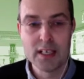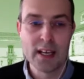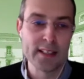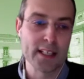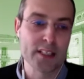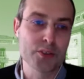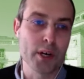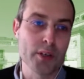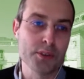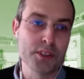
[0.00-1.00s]
And that's
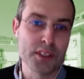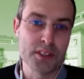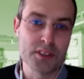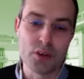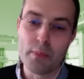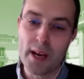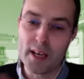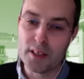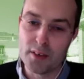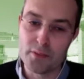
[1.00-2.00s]
why we see so
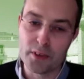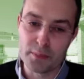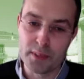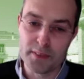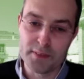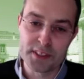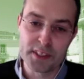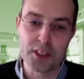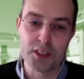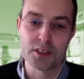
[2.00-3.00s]
many different
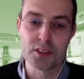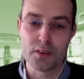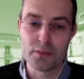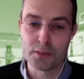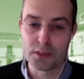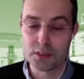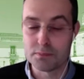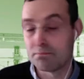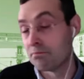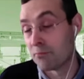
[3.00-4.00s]
manifestations of
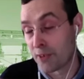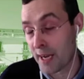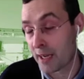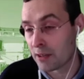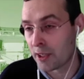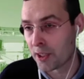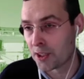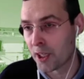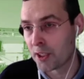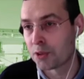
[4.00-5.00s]
vernacular
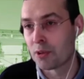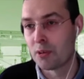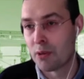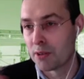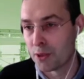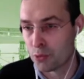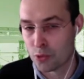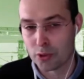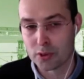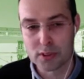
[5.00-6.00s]
architecture around the
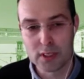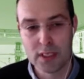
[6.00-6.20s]
world.